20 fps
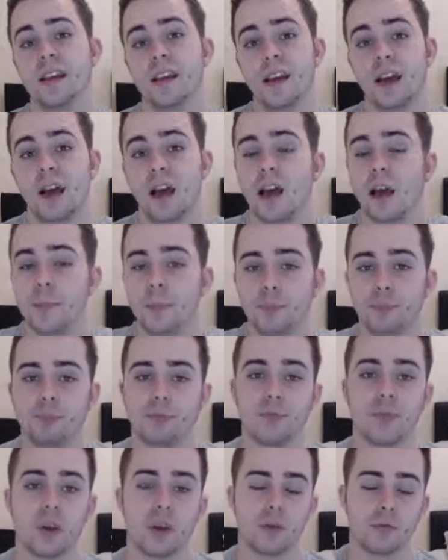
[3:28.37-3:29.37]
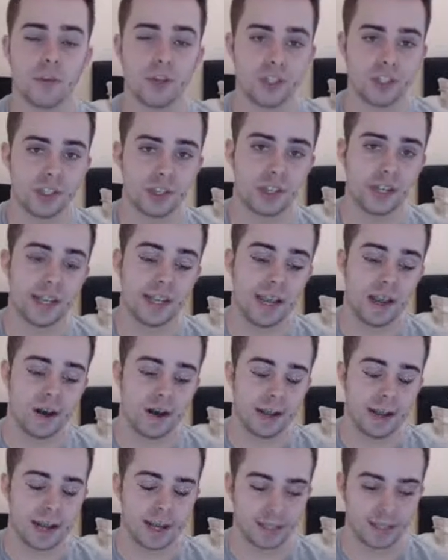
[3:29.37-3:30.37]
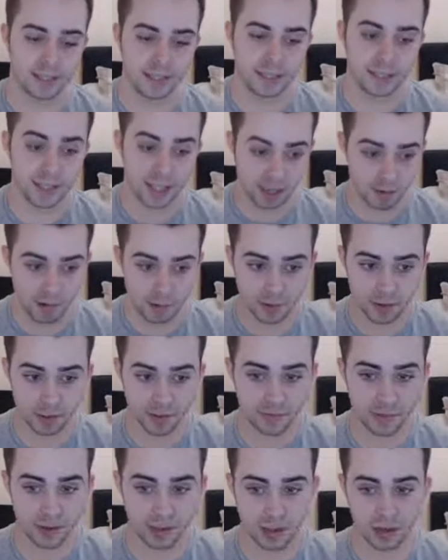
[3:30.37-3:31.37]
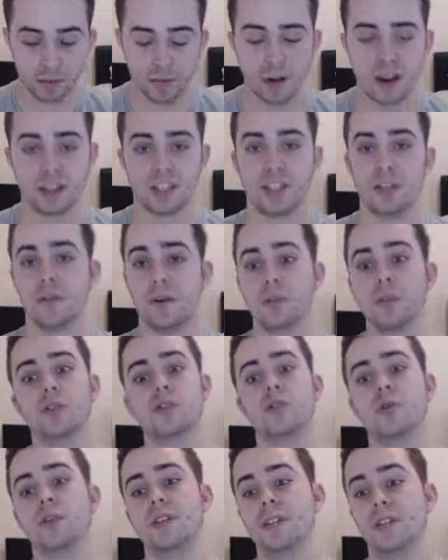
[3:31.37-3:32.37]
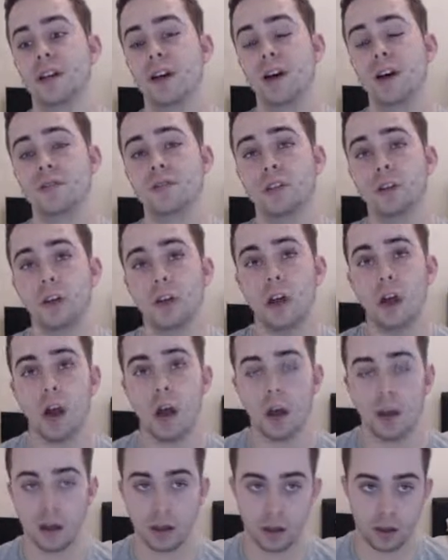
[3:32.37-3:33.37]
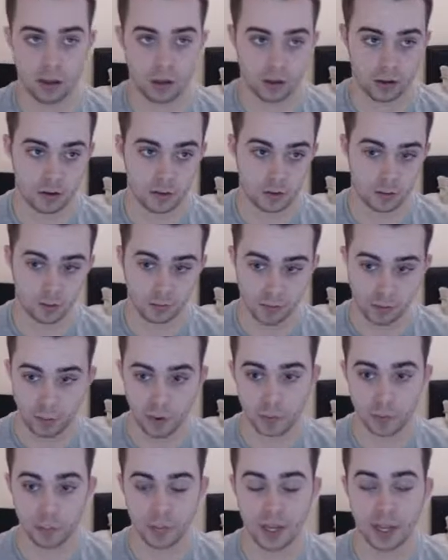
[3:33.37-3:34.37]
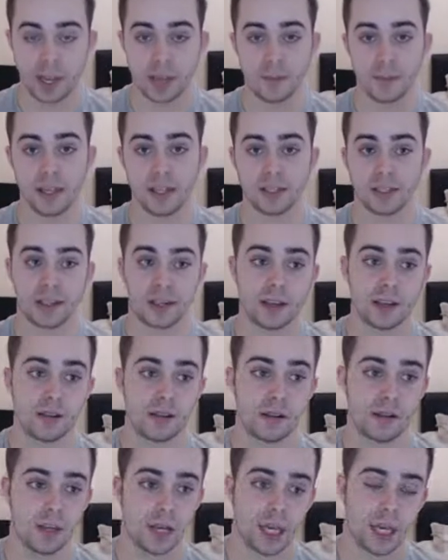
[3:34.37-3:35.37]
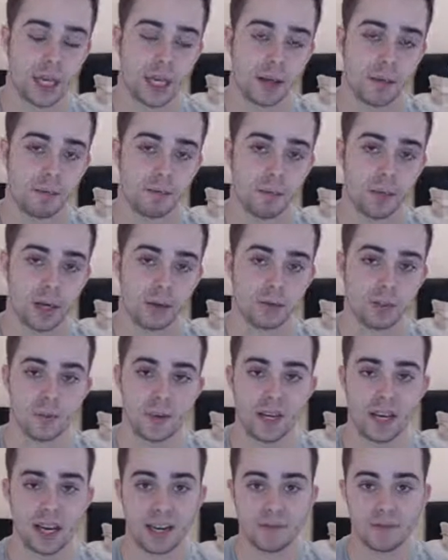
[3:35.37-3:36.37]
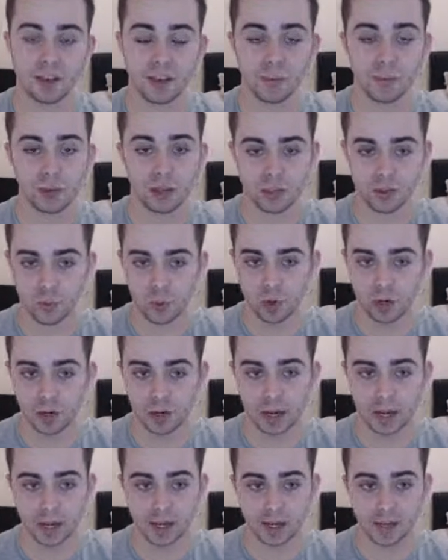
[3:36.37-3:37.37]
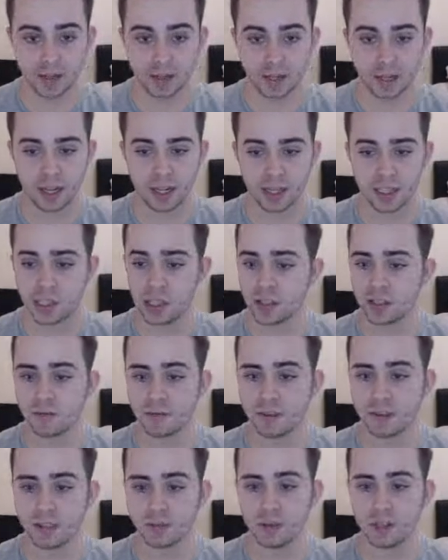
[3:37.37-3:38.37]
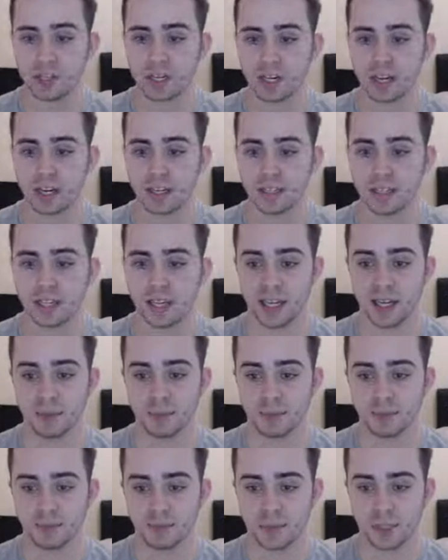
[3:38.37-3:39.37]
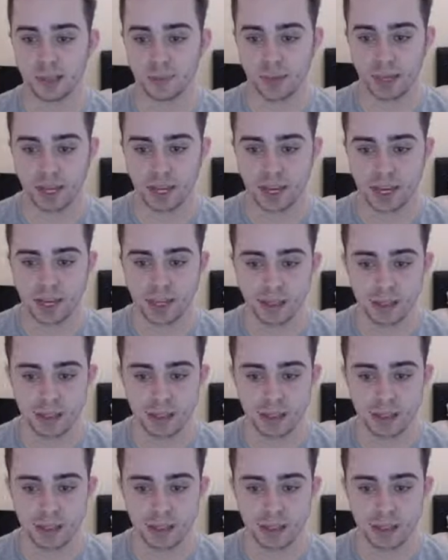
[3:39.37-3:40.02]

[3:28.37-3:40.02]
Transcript: Um, originally, I had Sticky Web on this thing, and I thought, actually, if I bring Choice Scarf on Ribombee, it means I can um, outspeed anything at plus one. And he has lots of things which can set up speed